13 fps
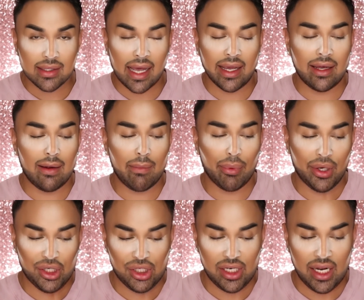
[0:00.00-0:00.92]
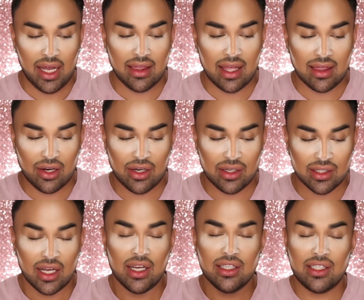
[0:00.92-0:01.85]
I can appreciate that there
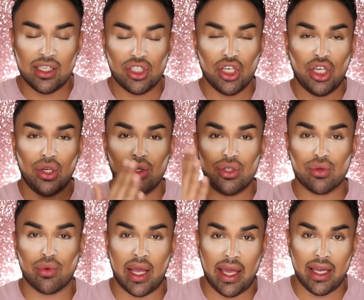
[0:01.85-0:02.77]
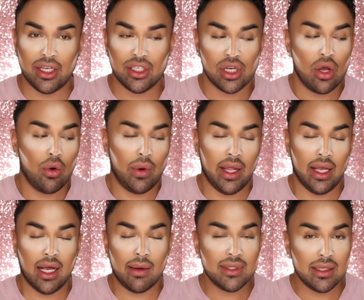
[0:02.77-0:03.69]
is such a huge range when it
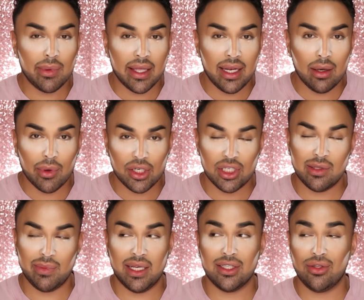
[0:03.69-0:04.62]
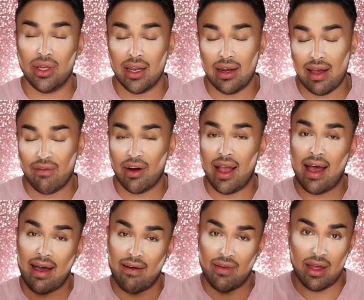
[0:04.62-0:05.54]
comes to blending brushes because you can never
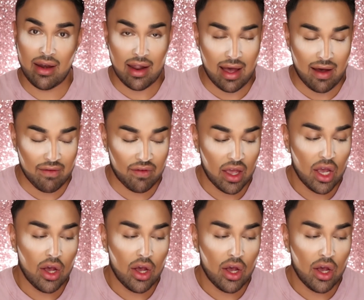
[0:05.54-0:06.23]
have enough.